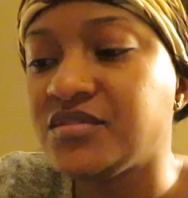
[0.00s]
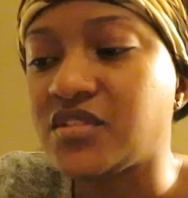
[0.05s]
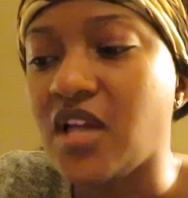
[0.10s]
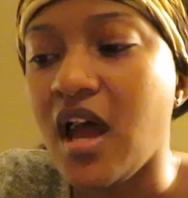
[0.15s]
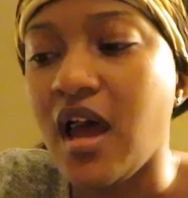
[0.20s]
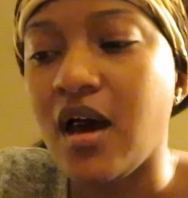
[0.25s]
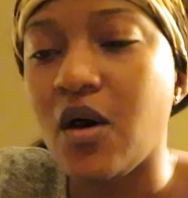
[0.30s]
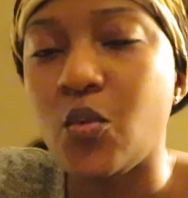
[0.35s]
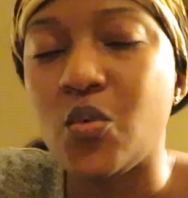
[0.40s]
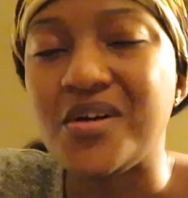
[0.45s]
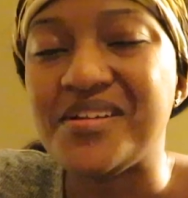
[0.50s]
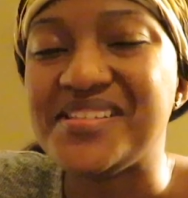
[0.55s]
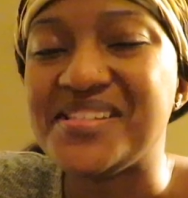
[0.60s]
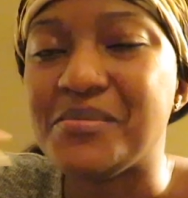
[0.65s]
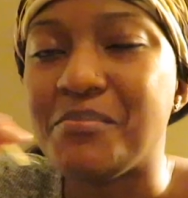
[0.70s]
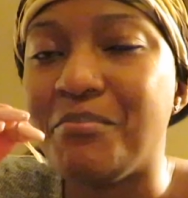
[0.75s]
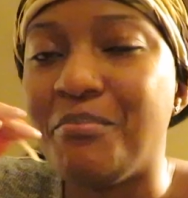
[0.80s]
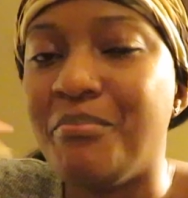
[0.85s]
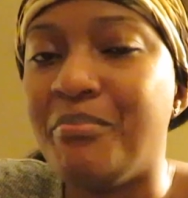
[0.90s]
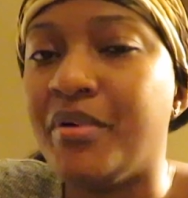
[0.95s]
I was
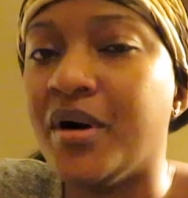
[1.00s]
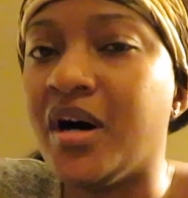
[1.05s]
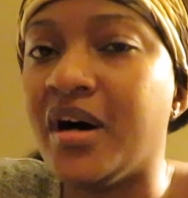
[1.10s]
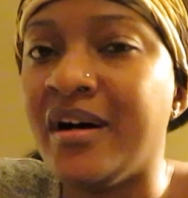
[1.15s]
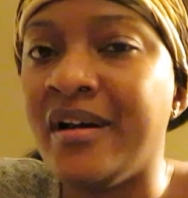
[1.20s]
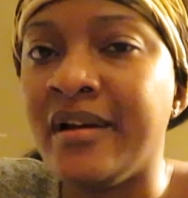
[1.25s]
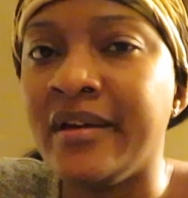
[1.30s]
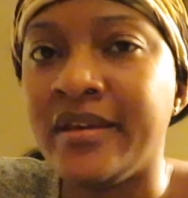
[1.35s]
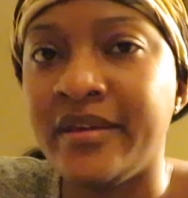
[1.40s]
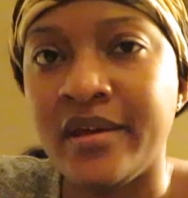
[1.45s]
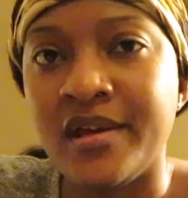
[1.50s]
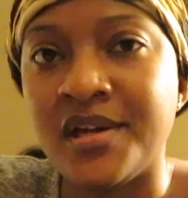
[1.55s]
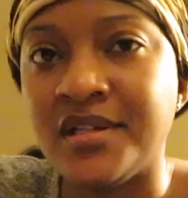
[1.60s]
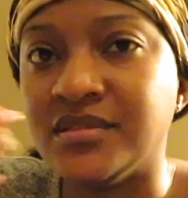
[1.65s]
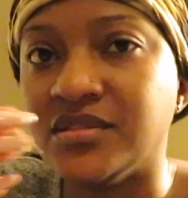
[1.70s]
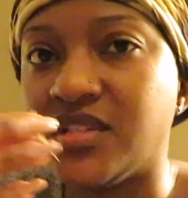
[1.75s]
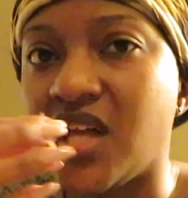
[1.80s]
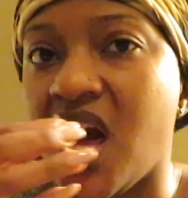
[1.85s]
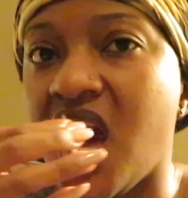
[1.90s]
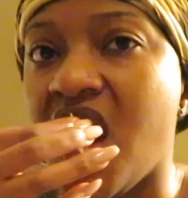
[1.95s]

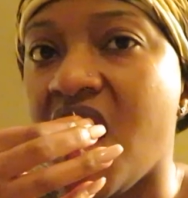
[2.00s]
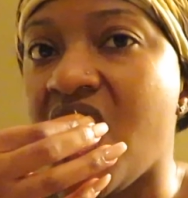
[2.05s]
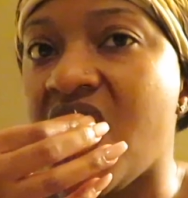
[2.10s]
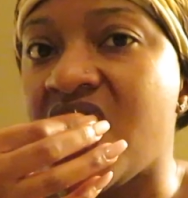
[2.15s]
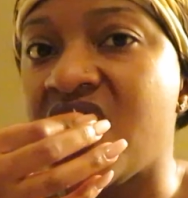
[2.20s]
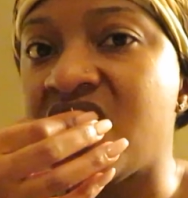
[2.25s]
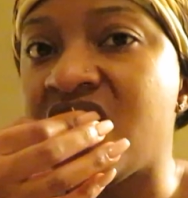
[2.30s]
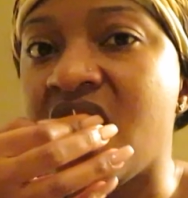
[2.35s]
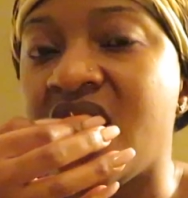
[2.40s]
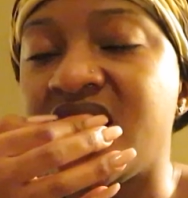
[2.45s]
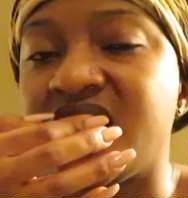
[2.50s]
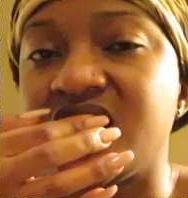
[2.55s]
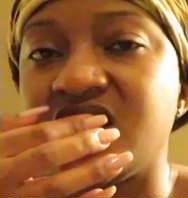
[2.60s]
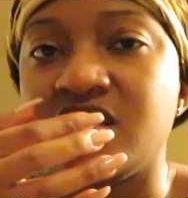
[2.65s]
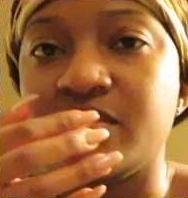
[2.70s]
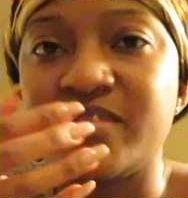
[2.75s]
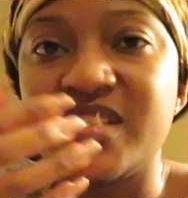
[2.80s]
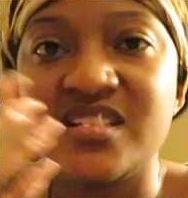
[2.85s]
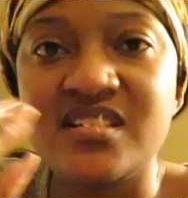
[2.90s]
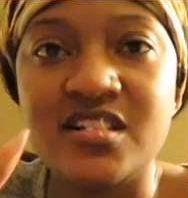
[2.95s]
bugging. Like
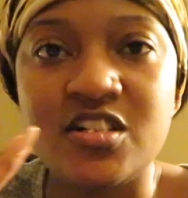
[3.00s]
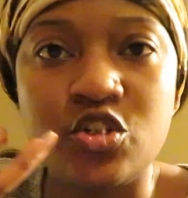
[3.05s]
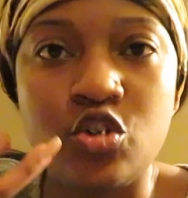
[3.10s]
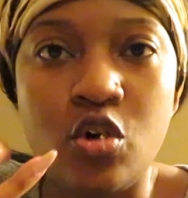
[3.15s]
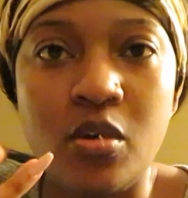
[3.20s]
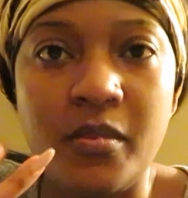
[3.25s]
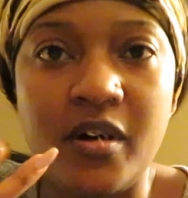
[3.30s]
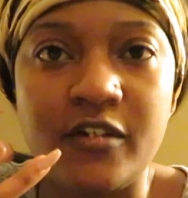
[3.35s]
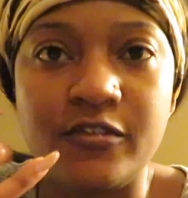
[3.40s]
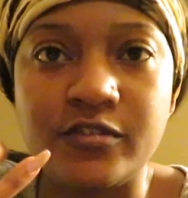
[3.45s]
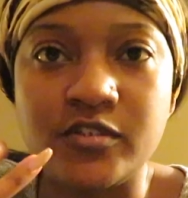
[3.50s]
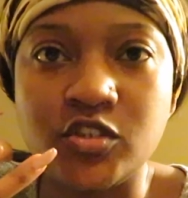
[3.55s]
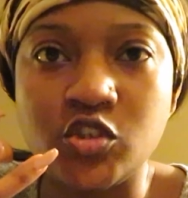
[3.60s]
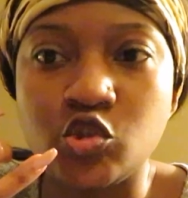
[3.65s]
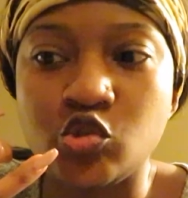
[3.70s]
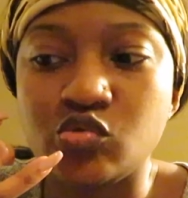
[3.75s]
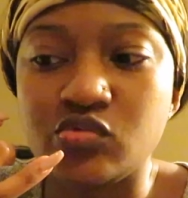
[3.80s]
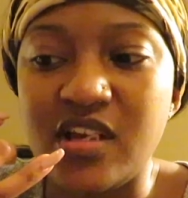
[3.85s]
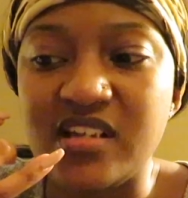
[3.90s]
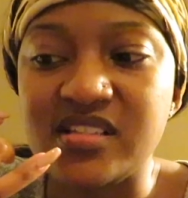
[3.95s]
somebody had called my
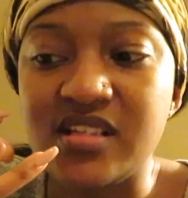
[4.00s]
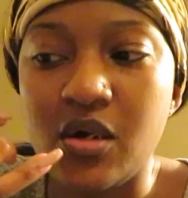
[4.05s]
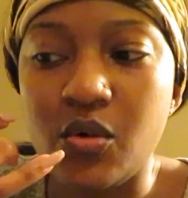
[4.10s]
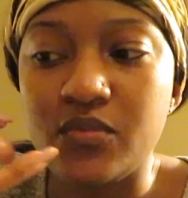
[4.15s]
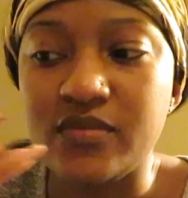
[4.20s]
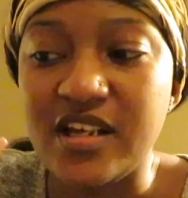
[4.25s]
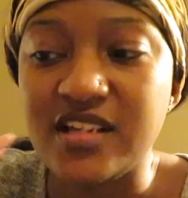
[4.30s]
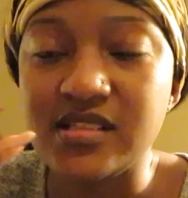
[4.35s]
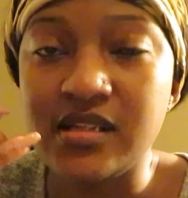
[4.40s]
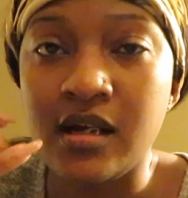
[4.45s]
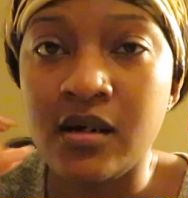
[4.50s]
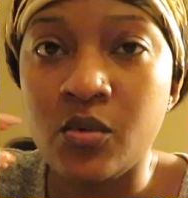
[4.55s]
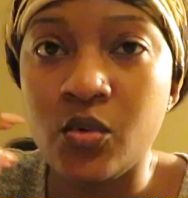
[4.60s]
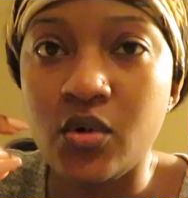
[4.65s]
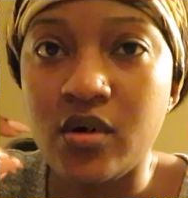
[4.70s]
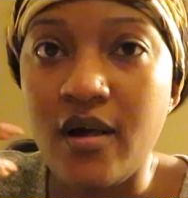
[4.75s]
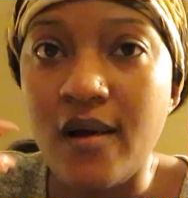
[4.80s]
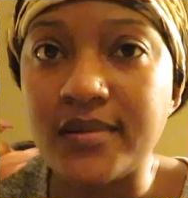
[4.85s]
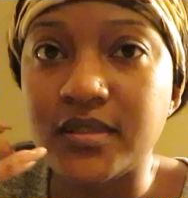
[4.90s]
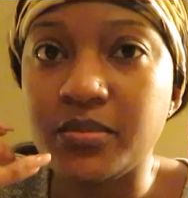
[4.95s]
phone. That's how that's how I
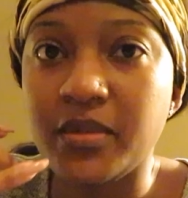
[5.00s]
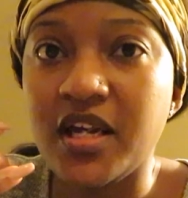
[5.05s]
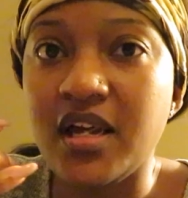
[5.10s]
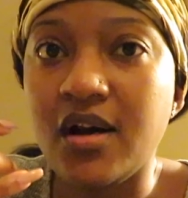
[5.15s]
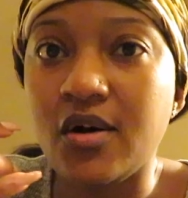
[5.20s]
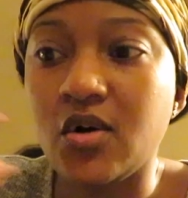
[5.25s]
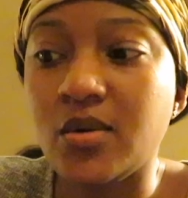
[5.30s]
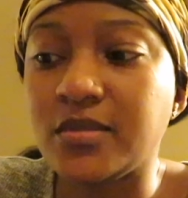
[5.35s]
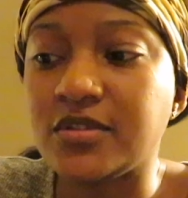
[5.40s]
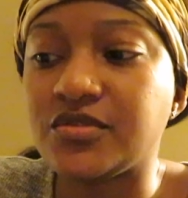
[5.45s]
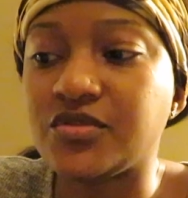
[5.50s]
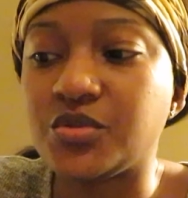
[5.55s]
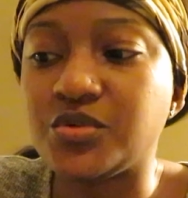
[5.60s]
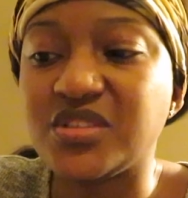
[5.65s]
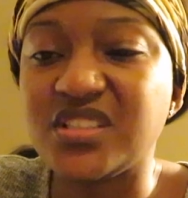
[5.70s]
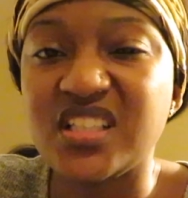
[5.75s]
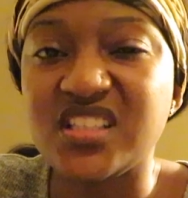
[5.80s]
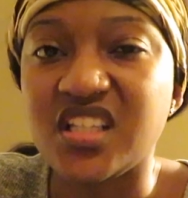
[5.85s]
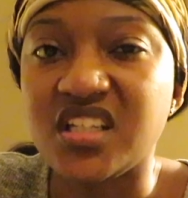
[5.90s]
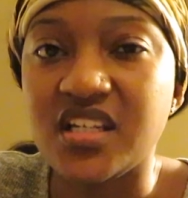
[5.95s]
woke up. Somebody had called my phone. It
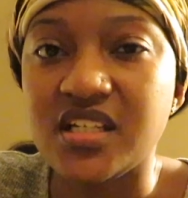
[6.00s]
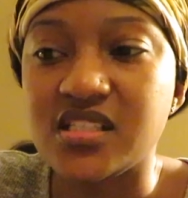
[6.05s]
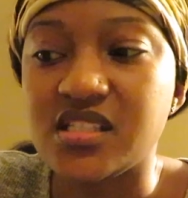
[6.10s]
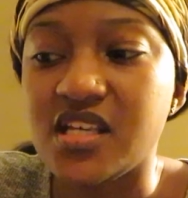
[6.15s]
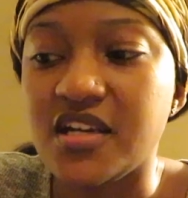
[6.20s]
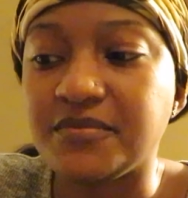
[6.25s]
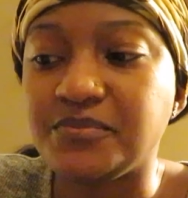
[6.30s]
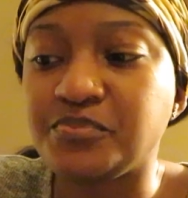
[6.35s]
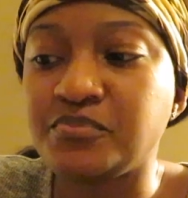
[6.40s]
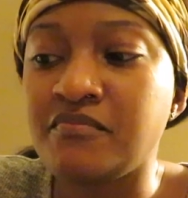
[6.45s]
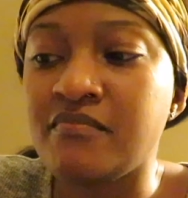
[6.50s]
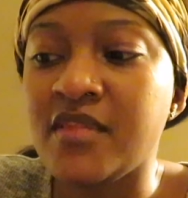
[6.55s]
was like the next day.